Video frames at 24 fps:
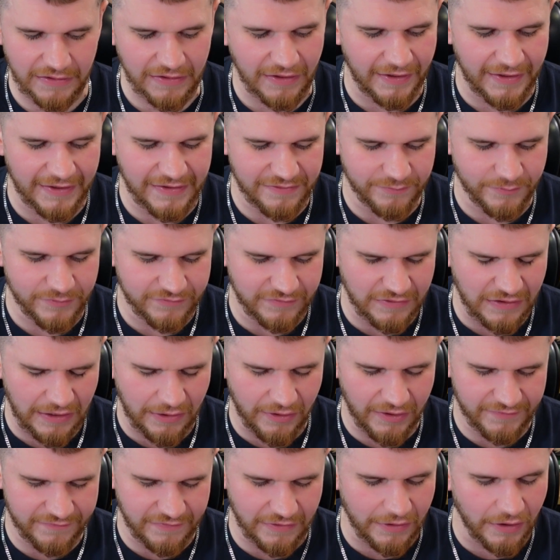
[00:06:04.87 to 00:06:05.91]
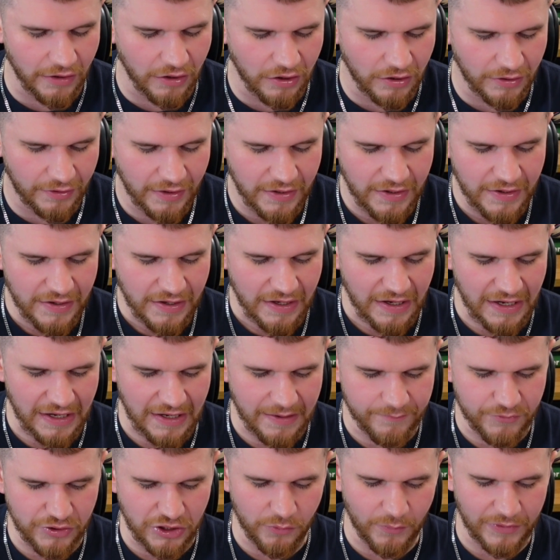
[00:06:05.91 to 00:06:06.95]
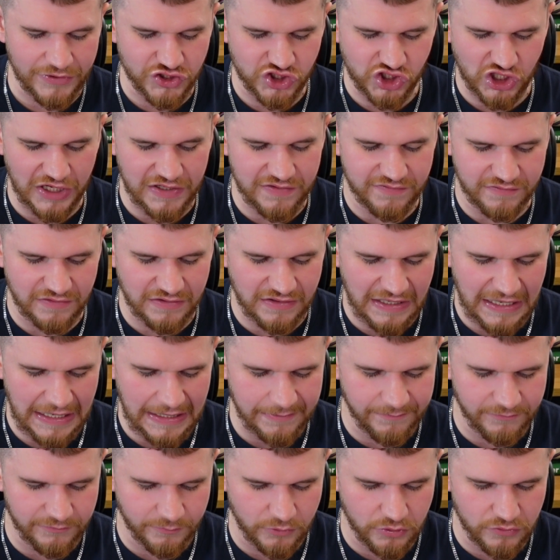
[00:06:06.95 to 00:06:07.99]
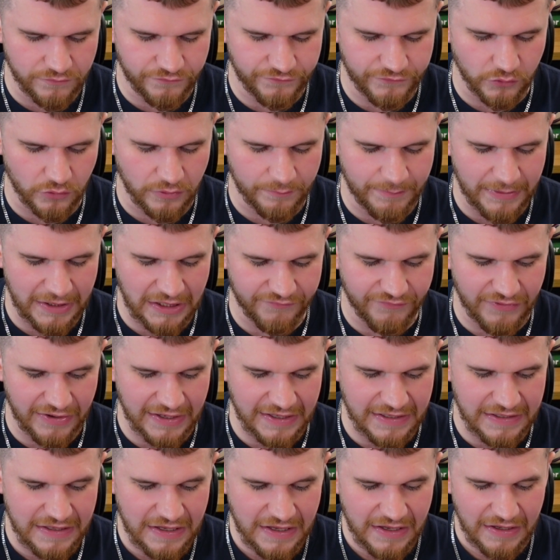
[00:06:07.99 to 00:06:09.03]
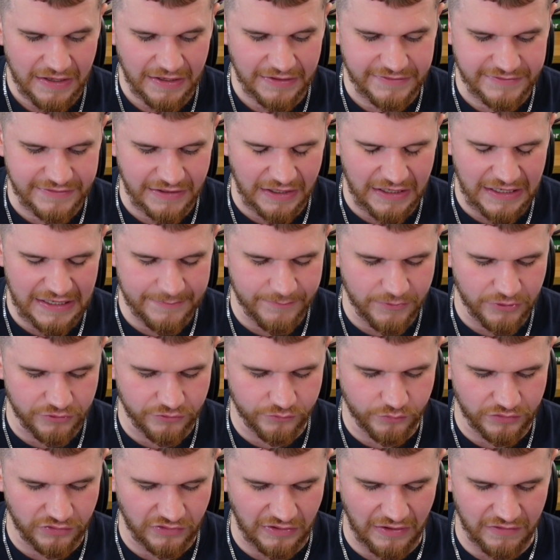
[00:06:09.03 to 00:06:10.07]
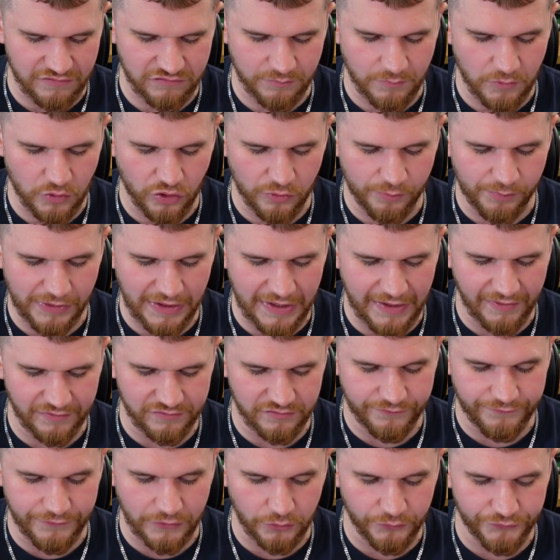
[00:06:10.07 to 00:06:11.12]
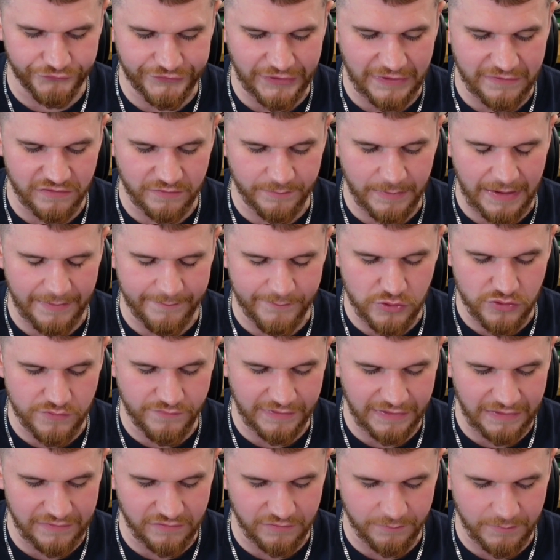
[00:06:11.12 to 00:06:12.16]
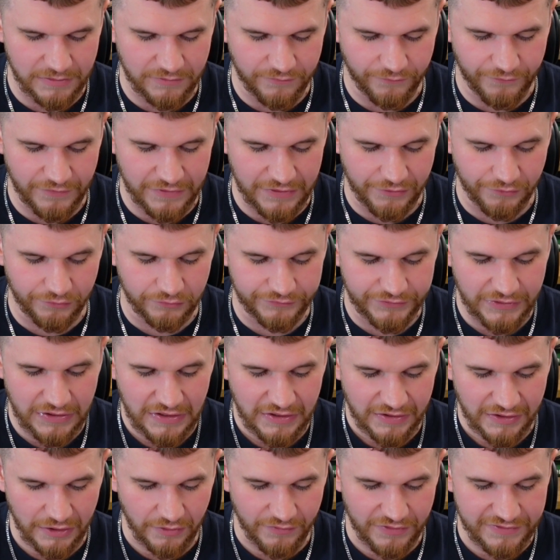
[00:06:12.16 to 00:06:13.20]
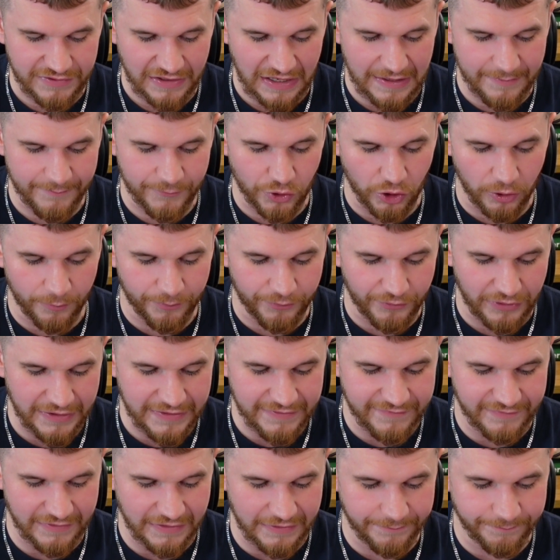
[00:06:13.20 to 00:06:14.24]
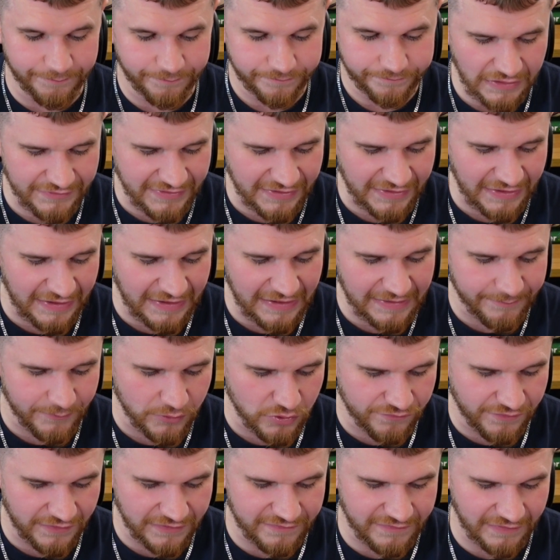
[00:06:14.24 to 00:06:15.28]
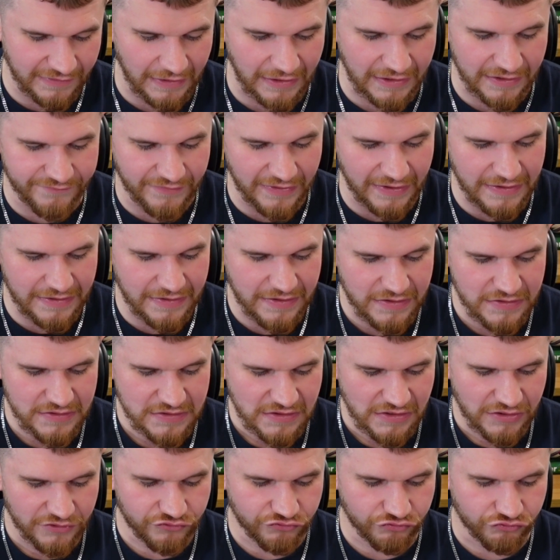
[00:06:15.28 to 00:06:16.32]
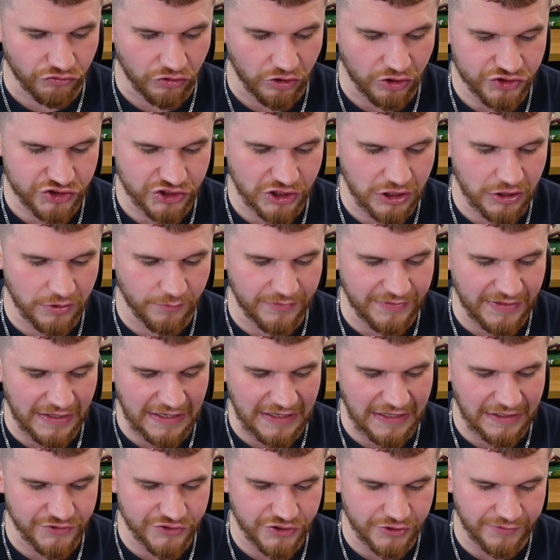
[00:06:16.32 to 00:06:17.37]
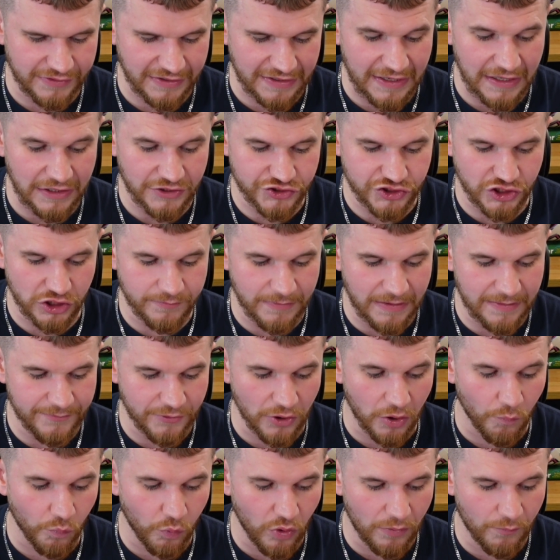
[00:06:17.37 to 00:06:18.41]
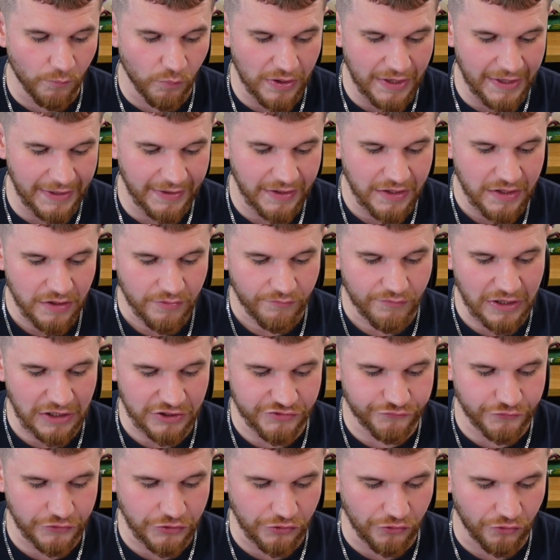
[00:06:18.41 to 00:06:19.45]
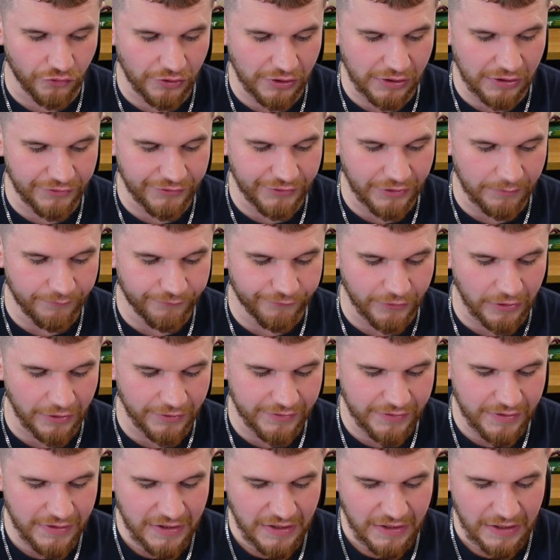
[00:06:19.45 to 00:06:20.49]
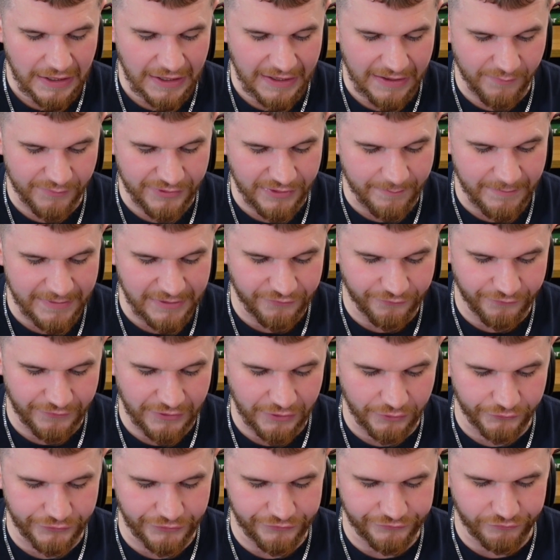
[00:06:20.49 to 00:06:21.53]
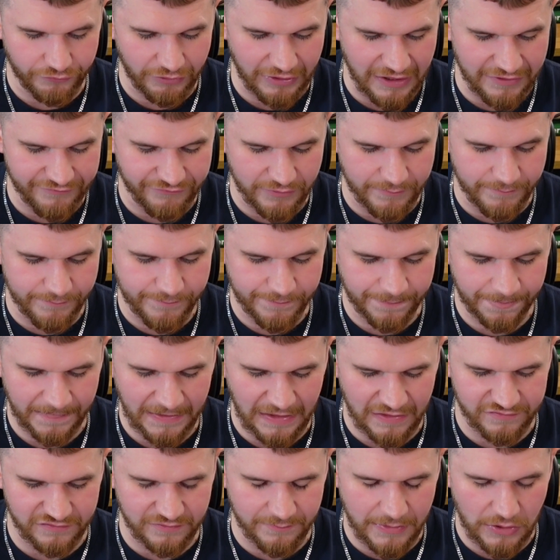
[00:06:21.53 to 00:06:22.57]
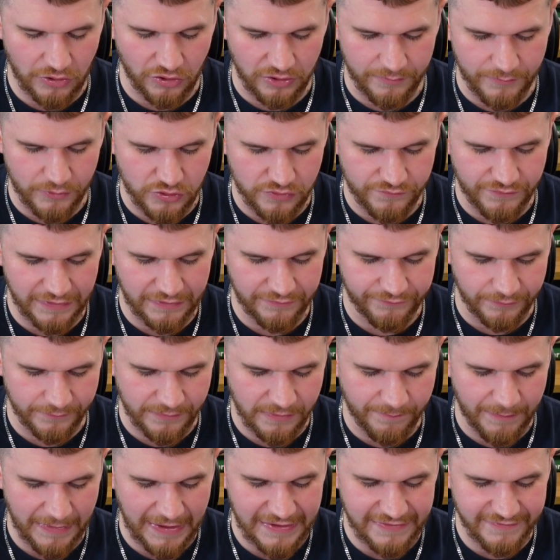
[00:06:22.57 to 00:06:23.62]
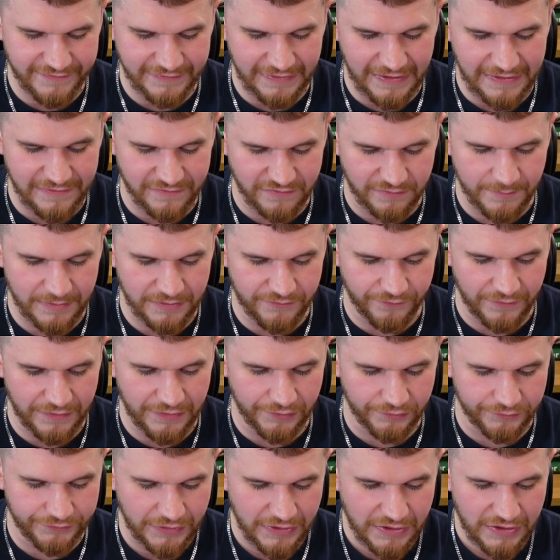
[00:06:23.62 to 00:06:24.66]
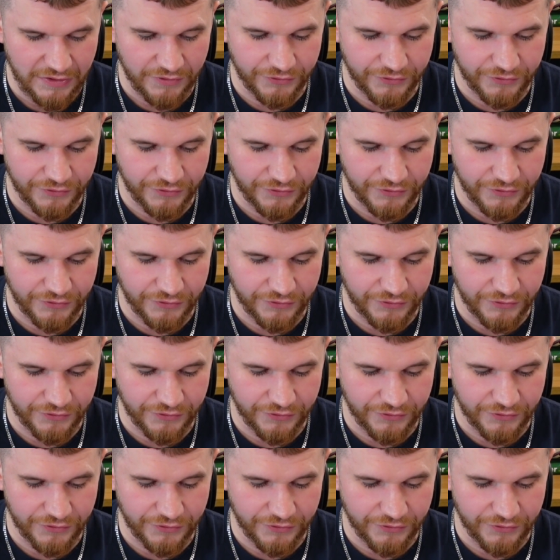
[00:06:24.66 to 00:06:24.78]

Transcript: United. We've seen Erik Ten Hag, when chasing games, move to a bit of a diamond, with Casemiro playing as a false centre-back, moving into midfield, the diamond operating, and United moving to kind of a structure with Alejandro Garnacho maybe on one wing, Rashford and Højlund up front, with a midfield that's created from Casemiro moving from the base into midfield.